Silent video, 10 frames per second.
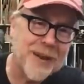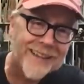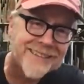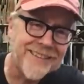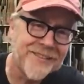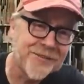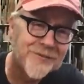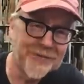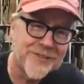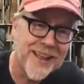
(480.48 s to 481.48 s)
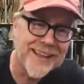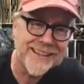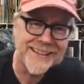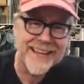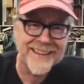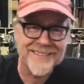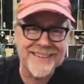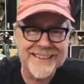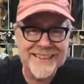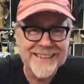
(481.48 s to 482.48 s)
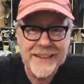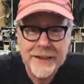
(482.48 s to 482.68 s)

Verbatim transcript: practice fly casting.